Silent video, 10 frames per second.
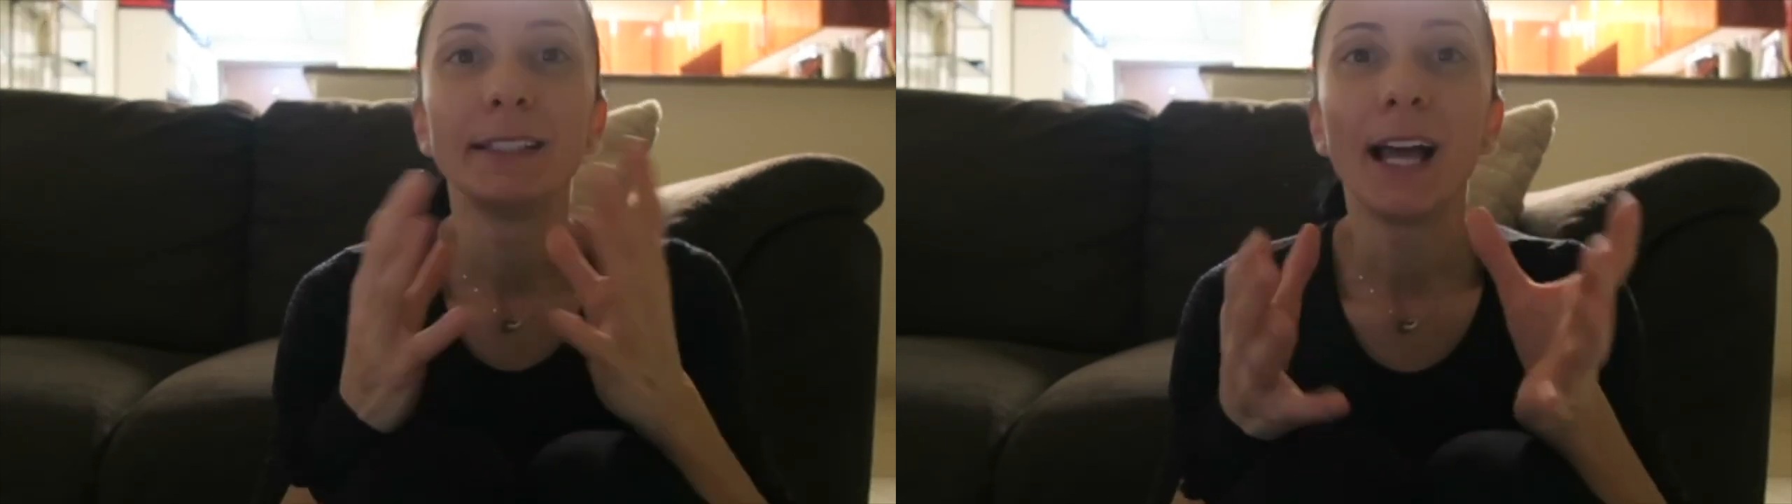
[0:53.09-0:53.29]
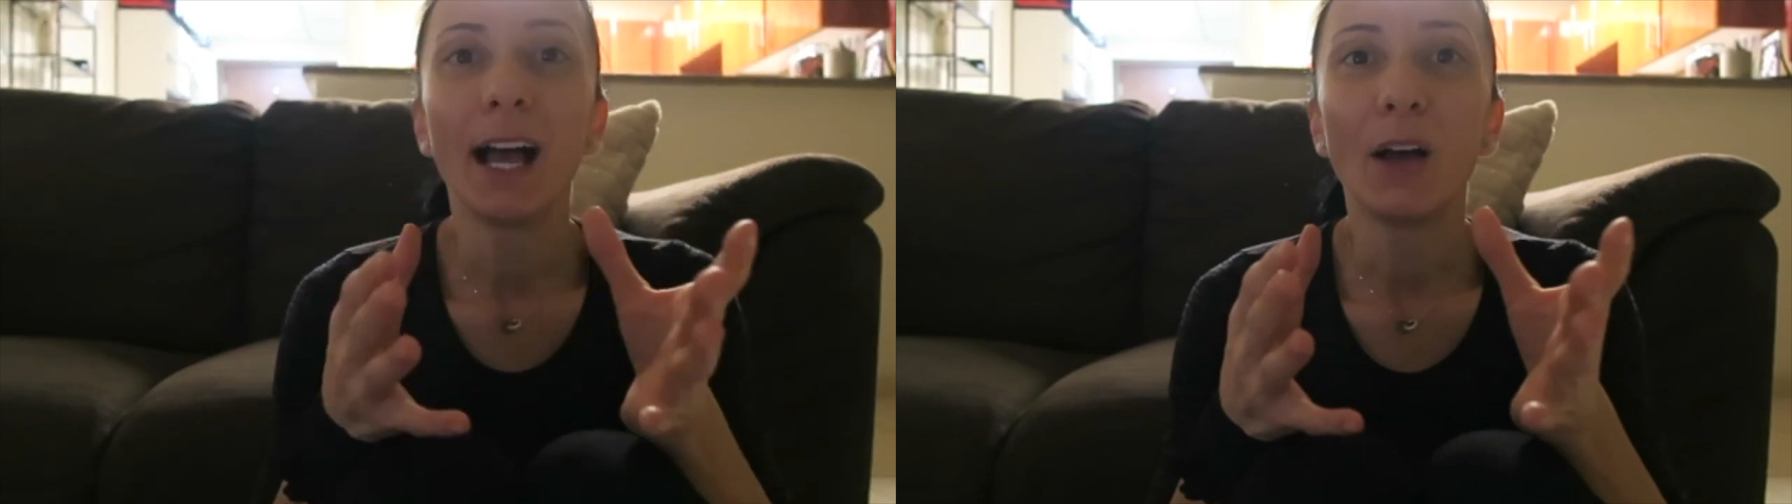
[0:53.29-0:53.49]

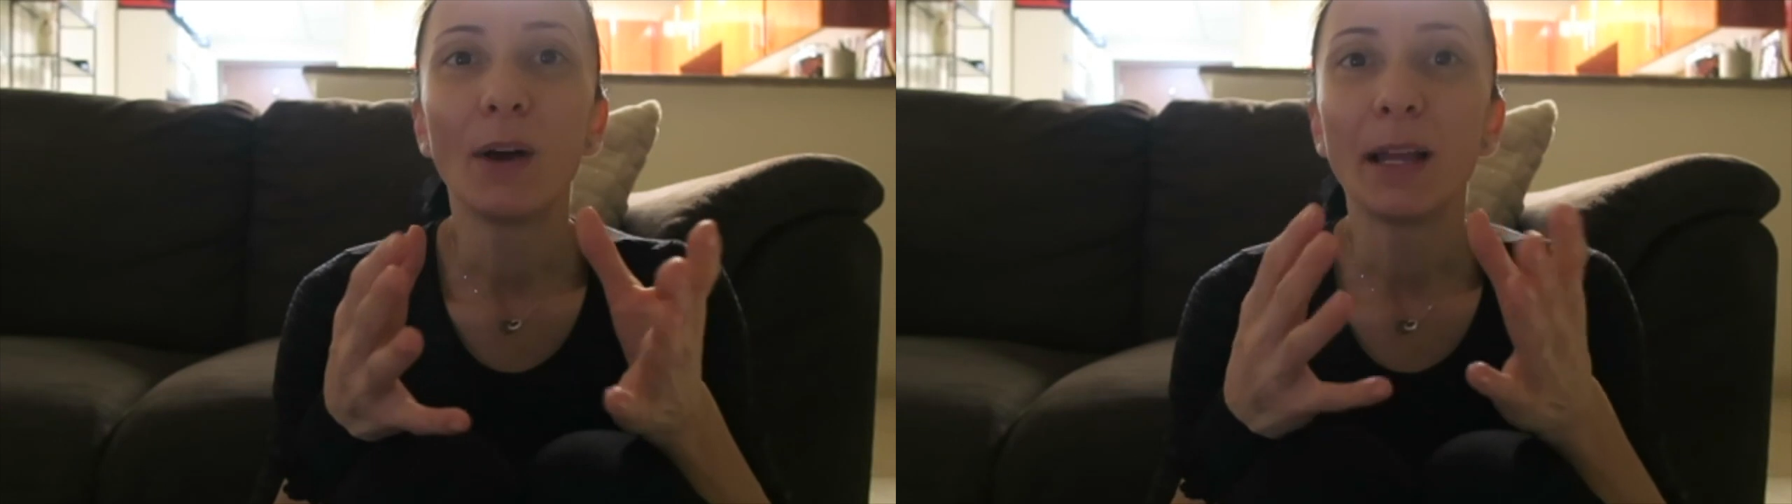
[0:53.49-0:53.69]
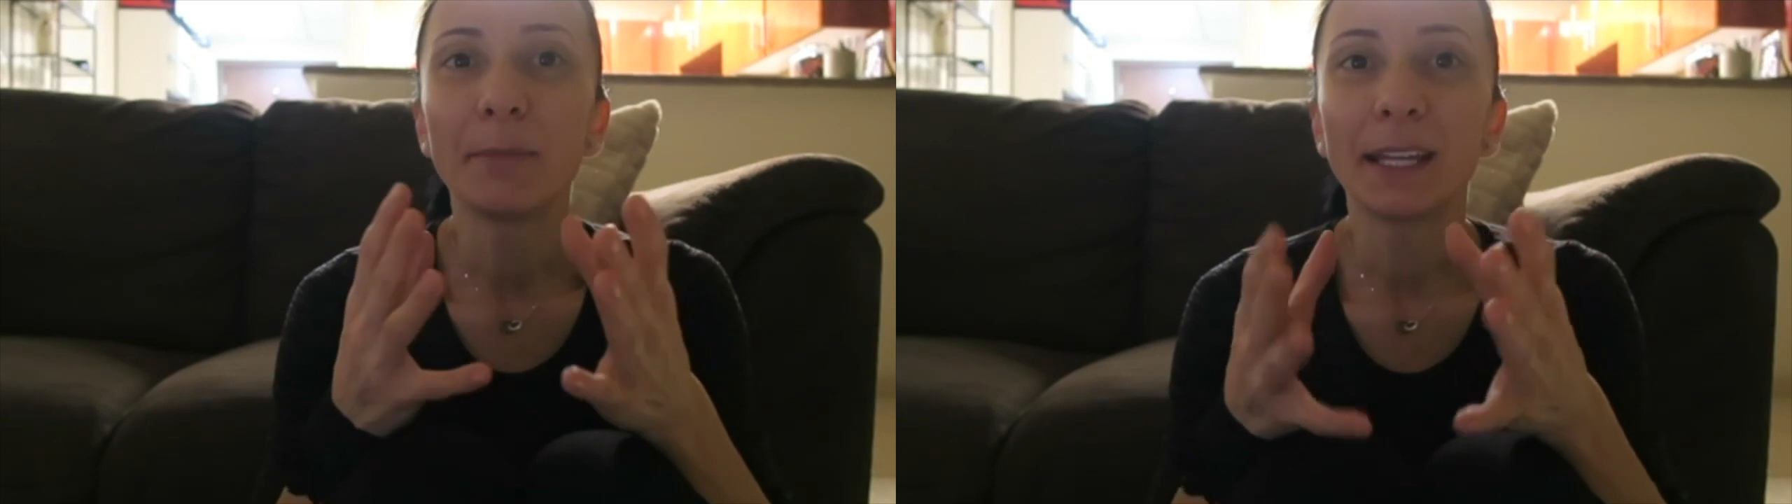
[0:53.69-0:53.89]
Now
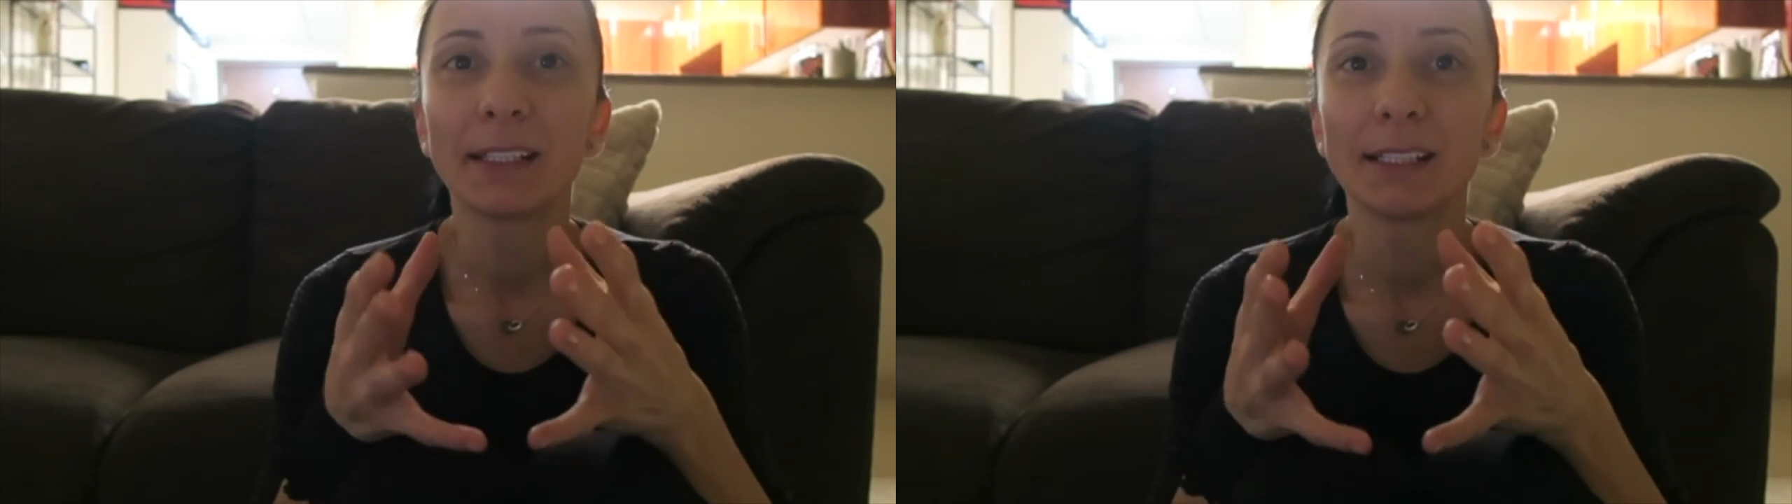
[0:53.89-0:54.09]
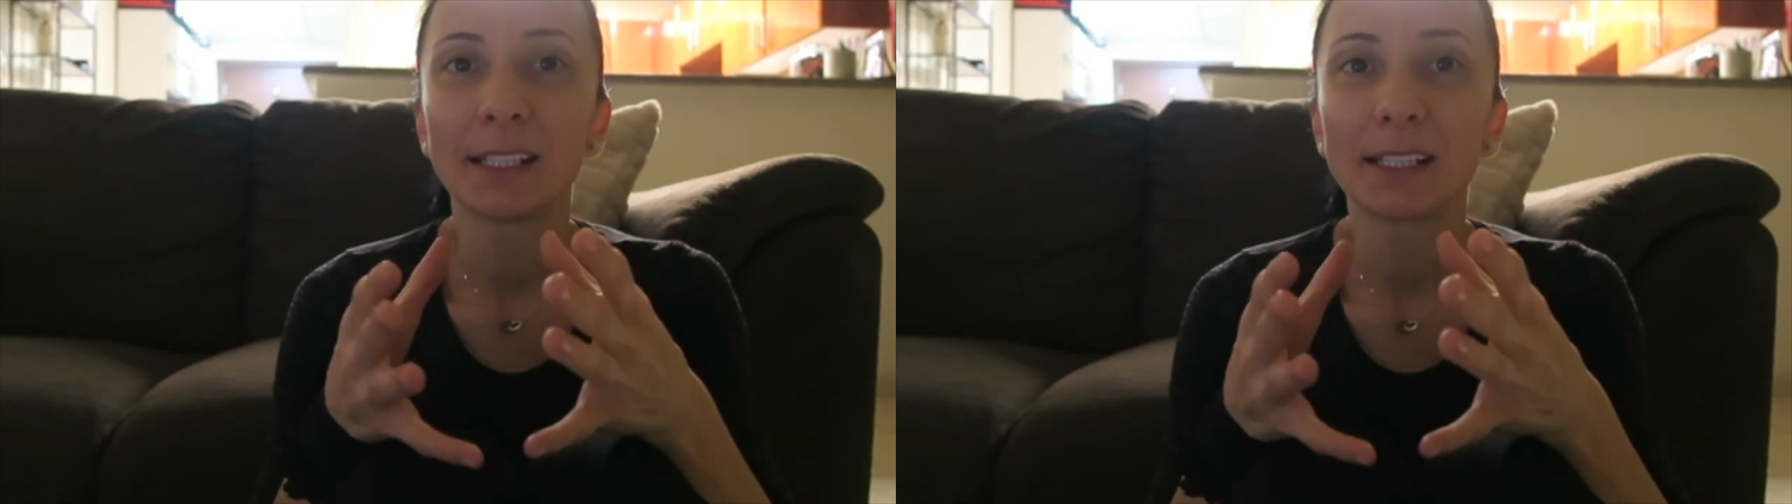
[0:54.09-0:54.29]
I
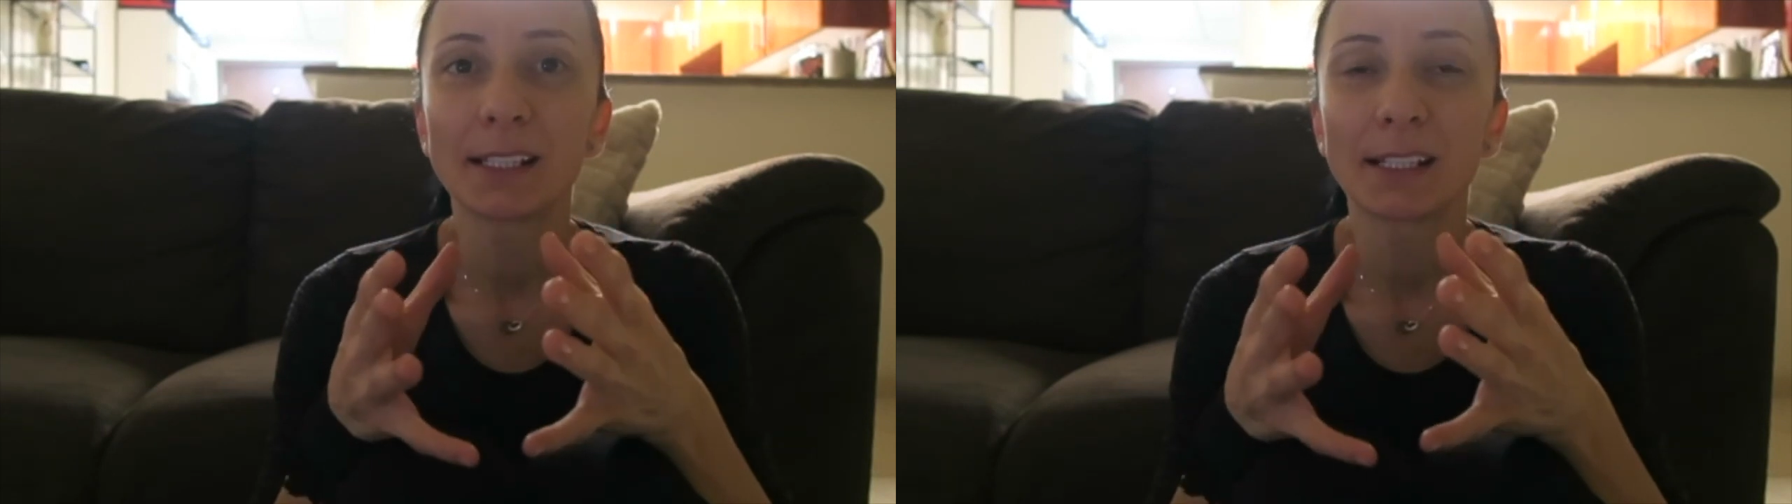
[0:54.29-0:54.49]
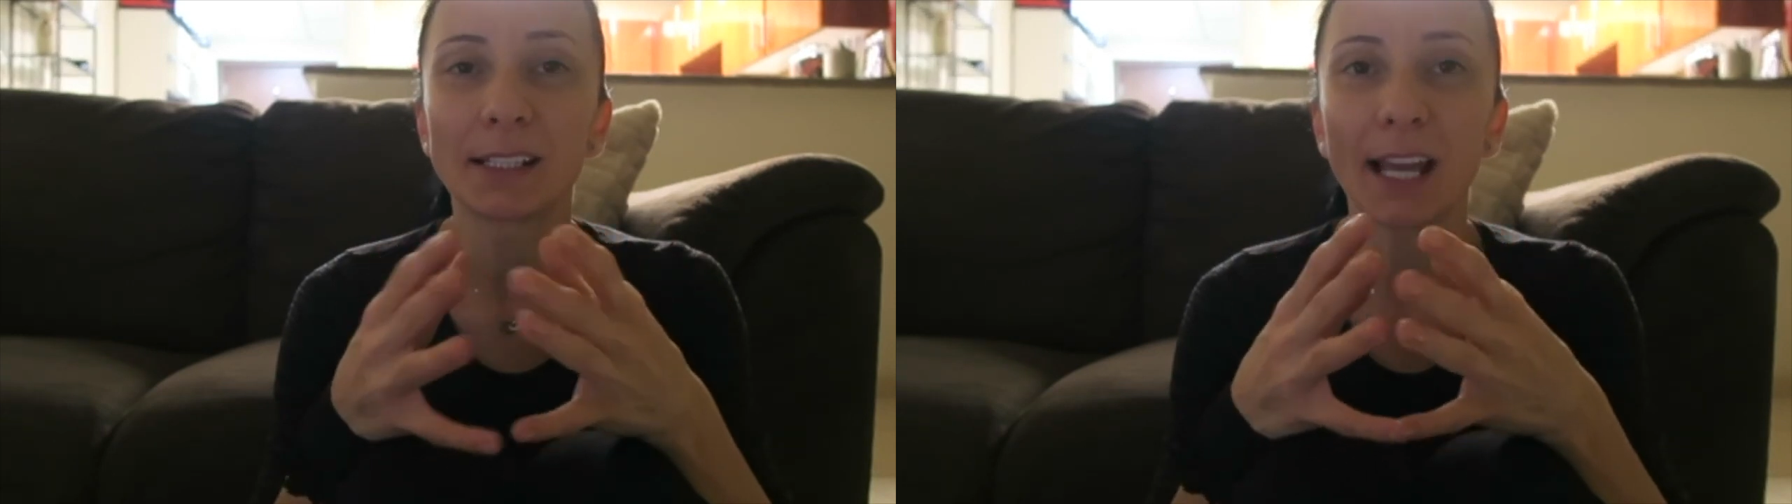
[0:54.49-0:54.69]
make
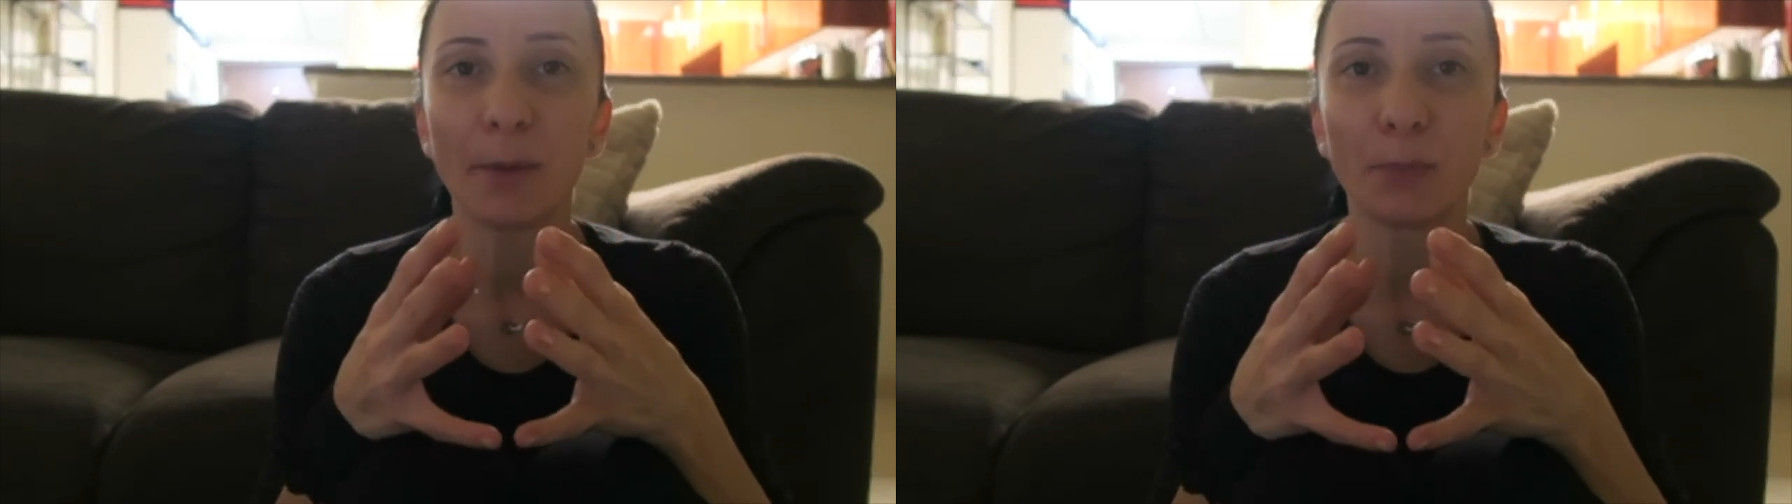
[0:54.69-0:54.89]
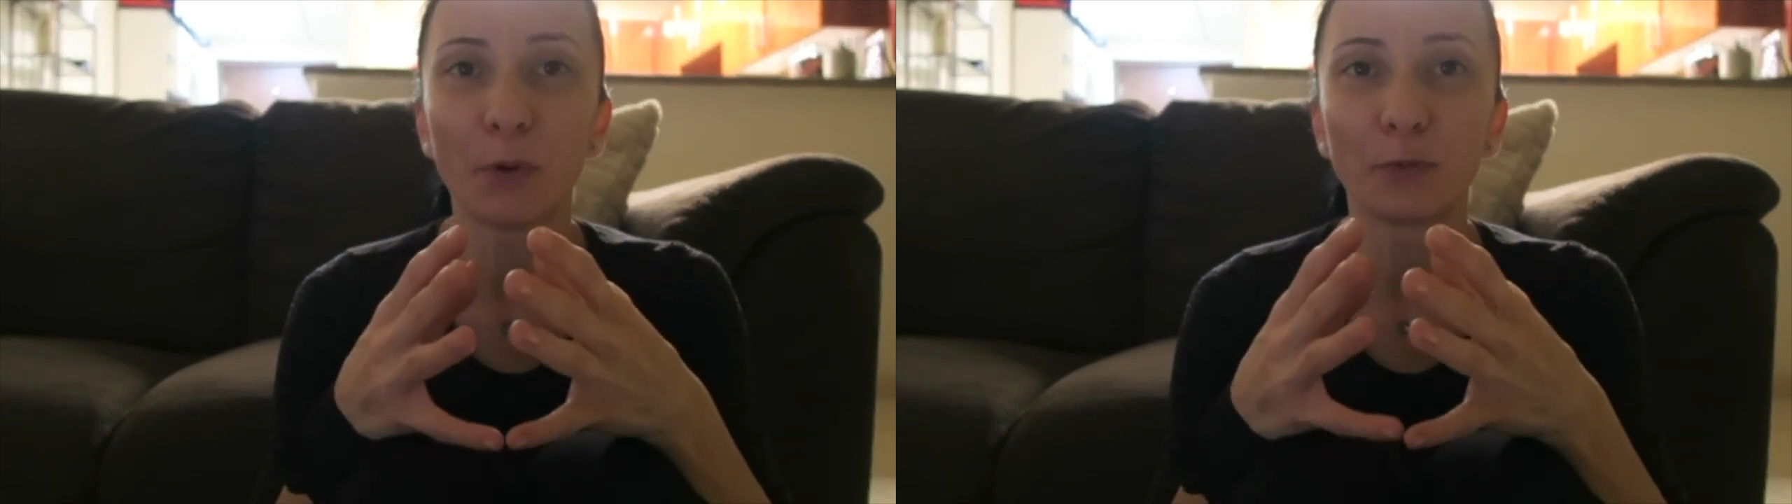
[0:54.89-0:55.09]
this
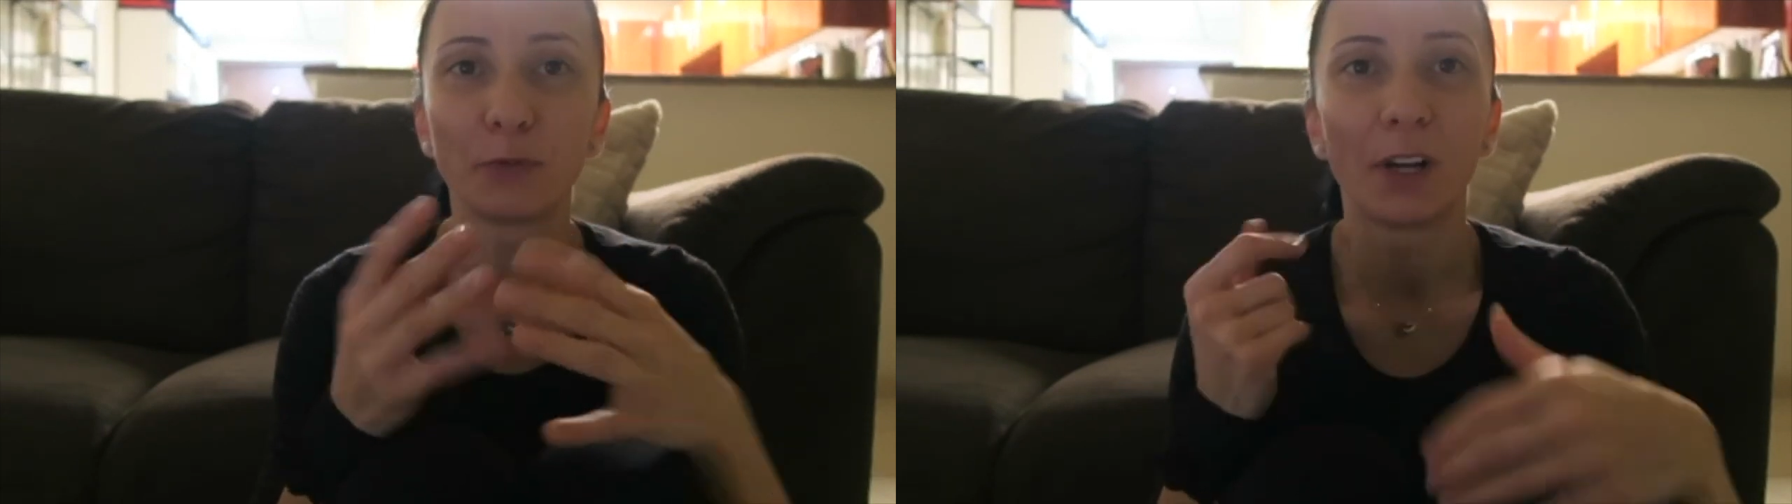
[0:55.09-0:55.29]
type of